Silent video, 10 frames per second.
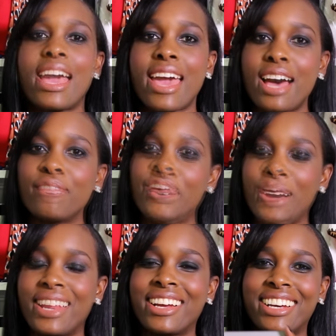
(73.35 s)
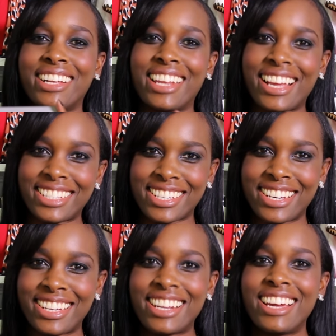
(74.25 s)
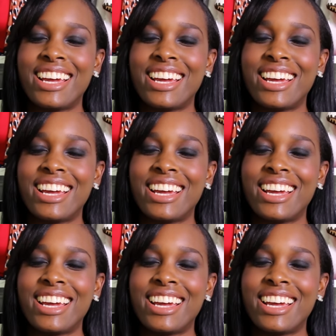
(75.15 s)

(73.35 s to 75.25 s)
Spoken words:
I have quite a collection